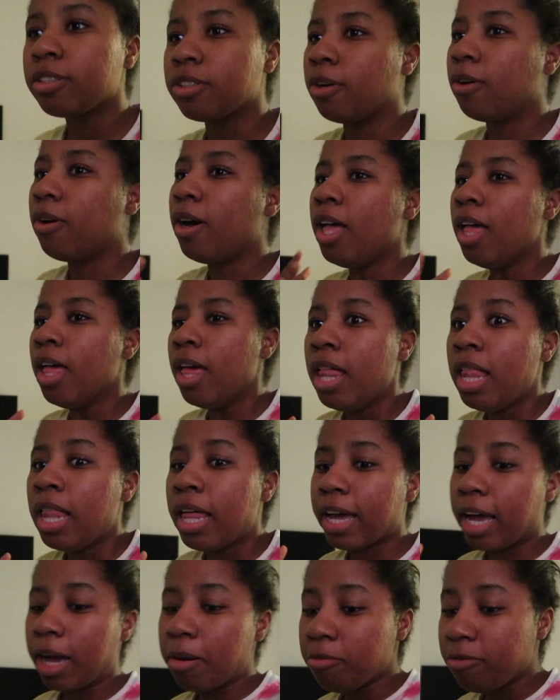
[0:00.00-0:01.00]
So
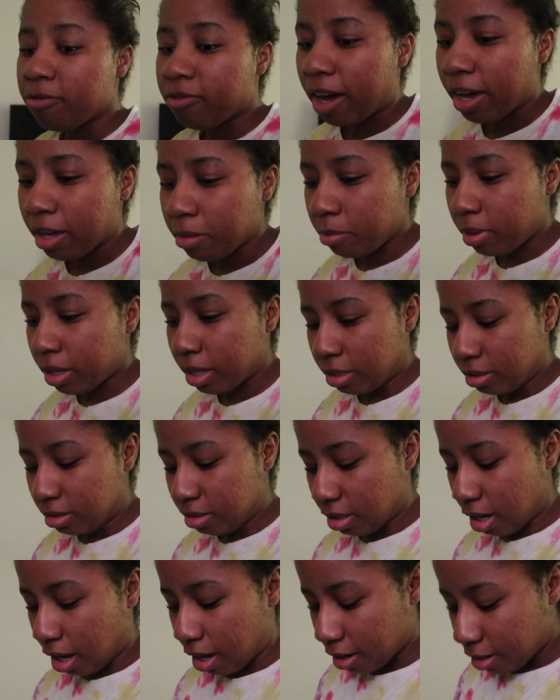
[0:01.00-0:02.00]
like, I'm fine being
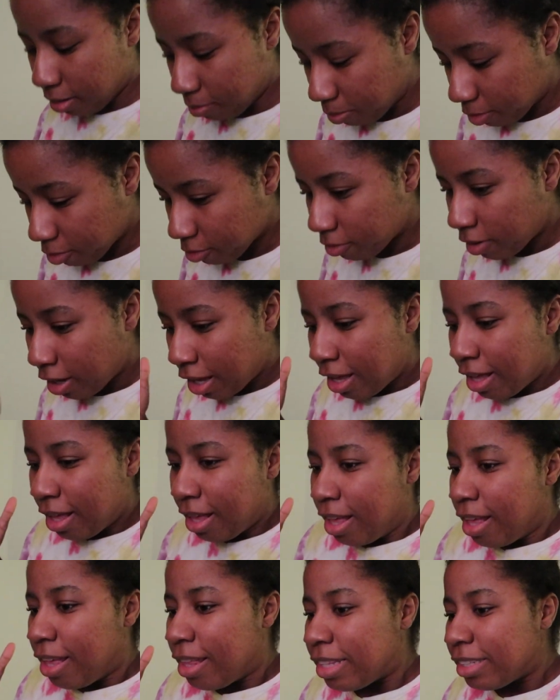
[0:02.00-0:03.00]
inside, but
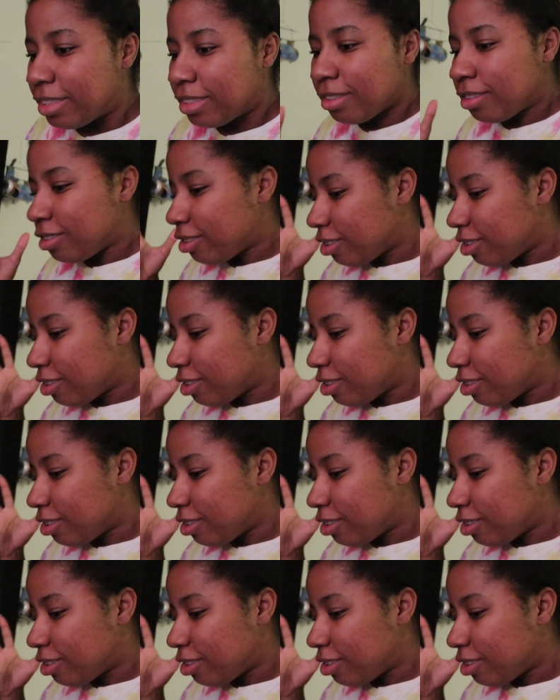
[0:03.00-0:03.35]
this is